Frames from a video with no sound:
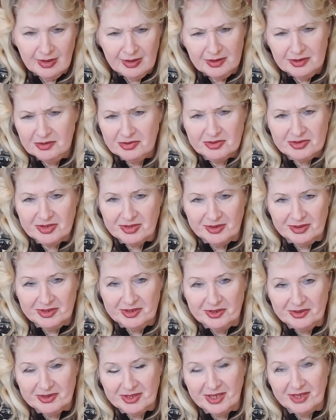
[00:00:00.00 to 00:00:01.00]
usually
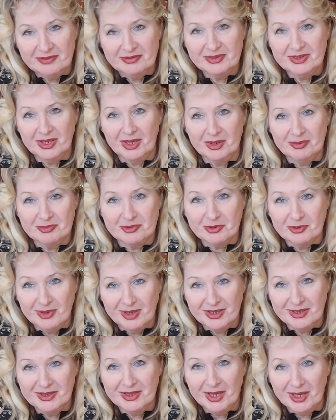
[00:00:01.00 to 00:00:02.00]
don't have time to
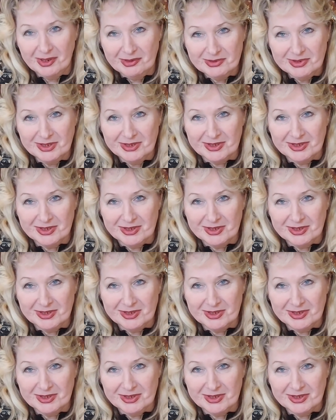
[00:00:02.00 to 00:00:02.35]
lay down